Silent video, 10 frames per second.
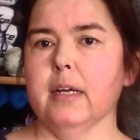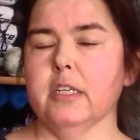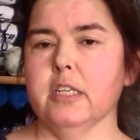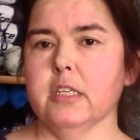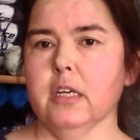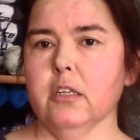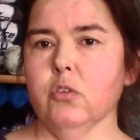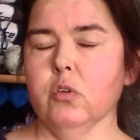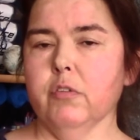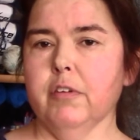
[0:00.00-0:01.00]
She's got a
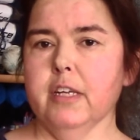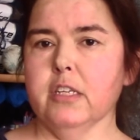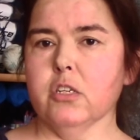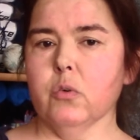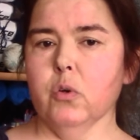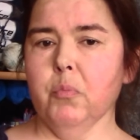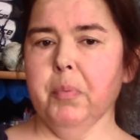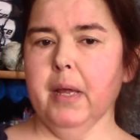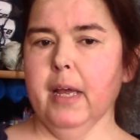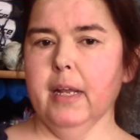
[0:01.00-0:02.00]
Tour de Vlies
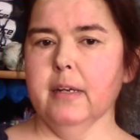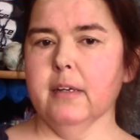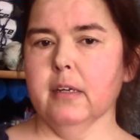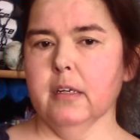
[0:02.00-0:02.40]
group, and